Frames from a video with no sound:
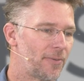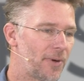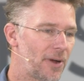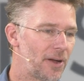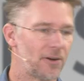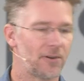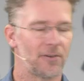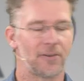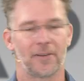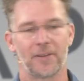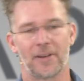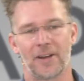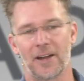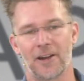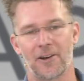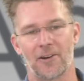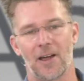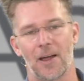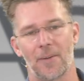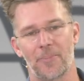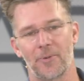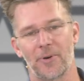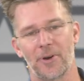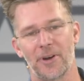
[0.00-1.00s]
Well,
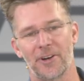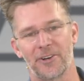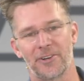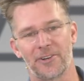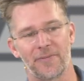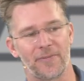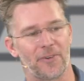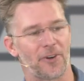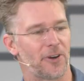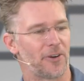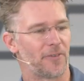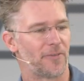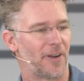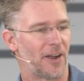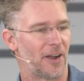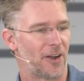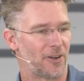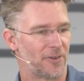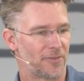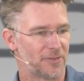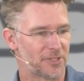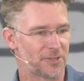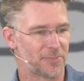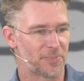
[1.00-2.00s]
air-operated diverter
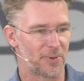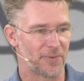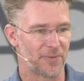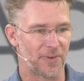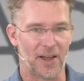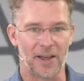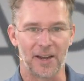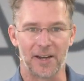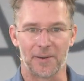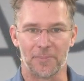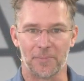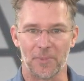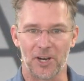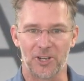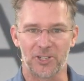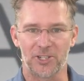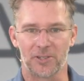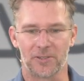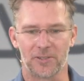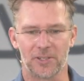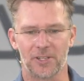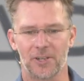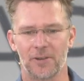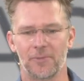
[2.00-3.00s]
valves provide a much,
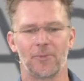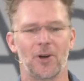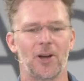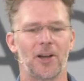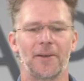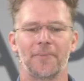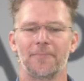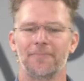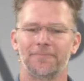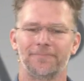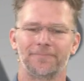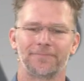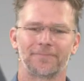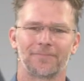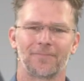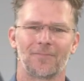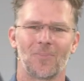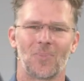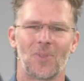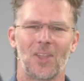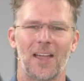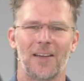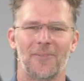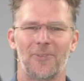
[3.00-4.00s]
you know what?
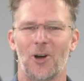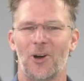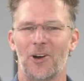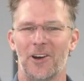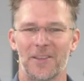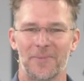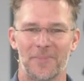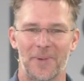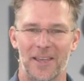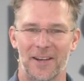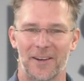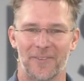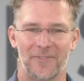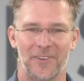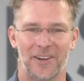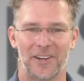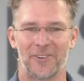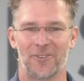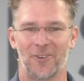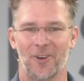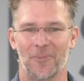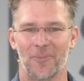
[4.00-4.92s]
I've already made a video